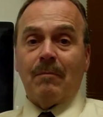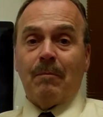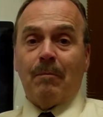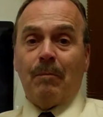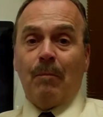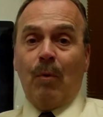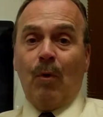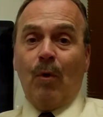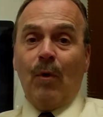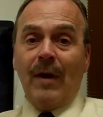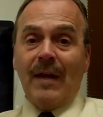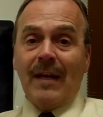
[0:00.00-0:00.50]

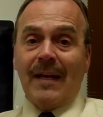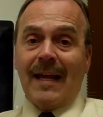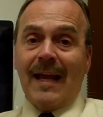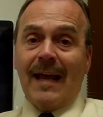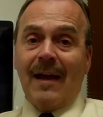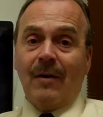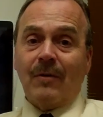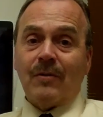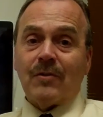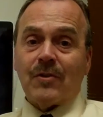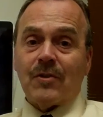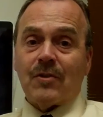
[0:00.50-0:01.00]
point
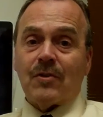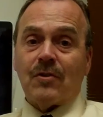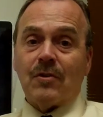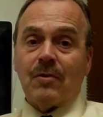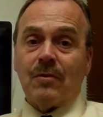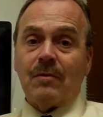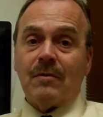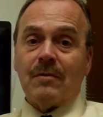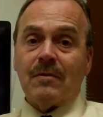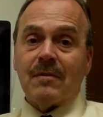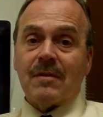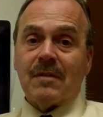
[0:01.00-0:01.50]
out
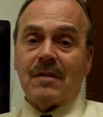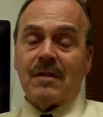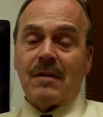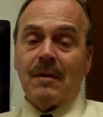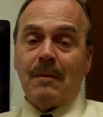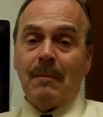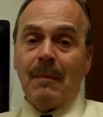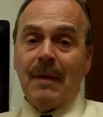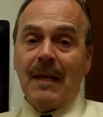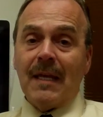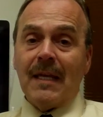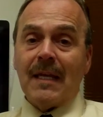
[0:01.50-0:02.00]
students to
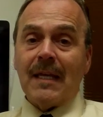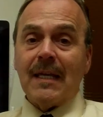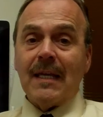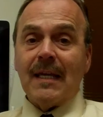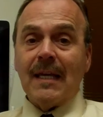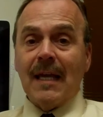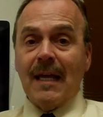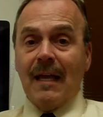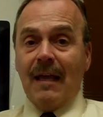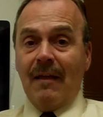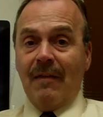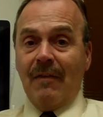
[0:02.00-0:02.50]
me
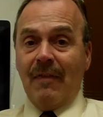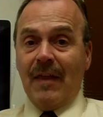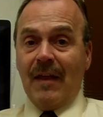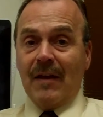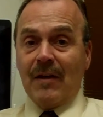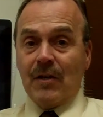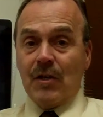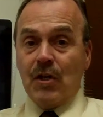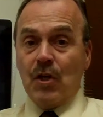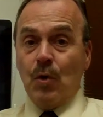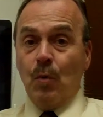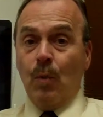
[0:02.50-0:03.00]

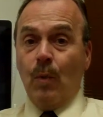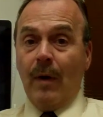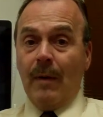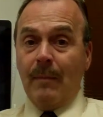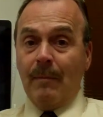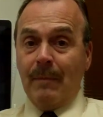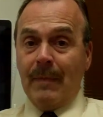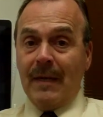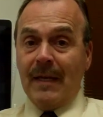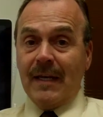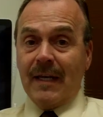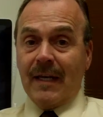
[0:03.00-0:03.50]
that you
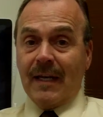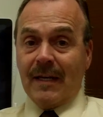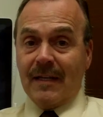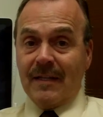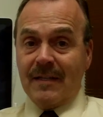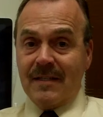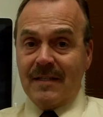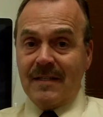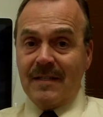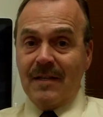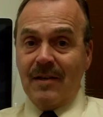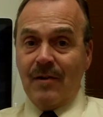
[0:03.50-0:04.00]
want me to
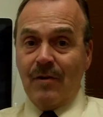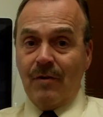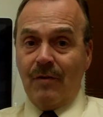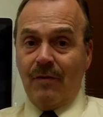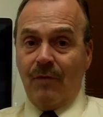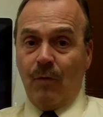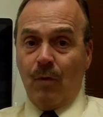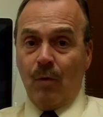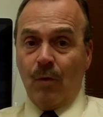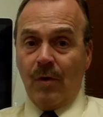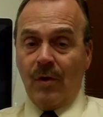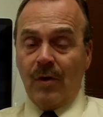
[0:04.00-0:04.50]
consider
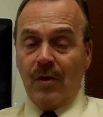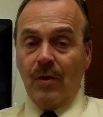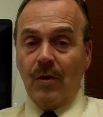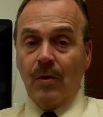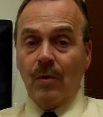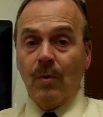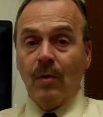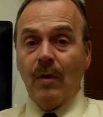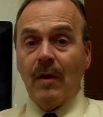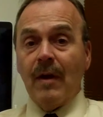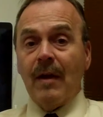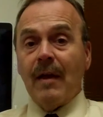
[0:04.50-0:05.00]
for
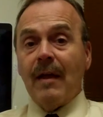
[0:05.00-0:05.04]
you,